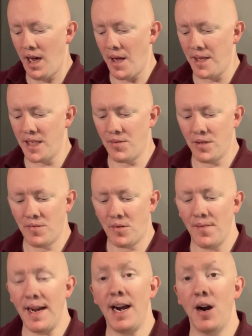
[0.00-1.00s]
This one's
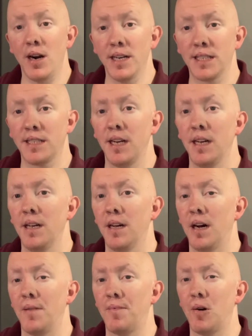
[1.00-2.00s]
from Eris
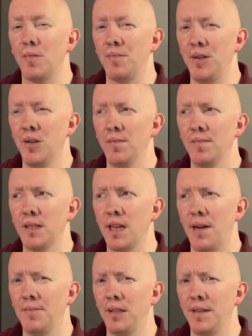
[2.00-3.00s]
Parfums,
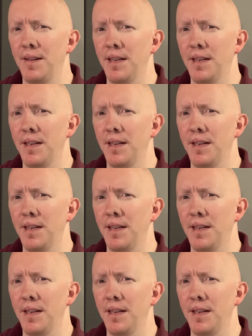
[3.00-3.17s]
I believe it